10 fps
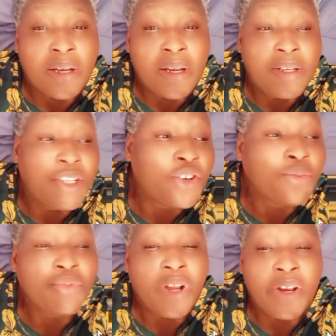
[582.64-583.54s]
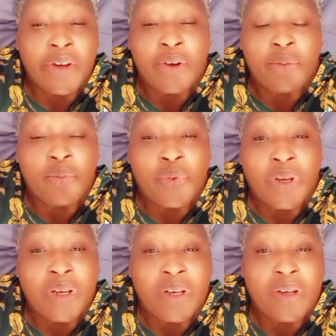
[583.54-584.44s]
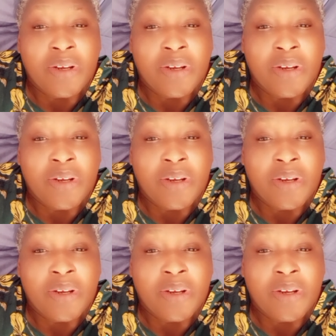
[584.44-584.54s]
And Tinubu ended up winning.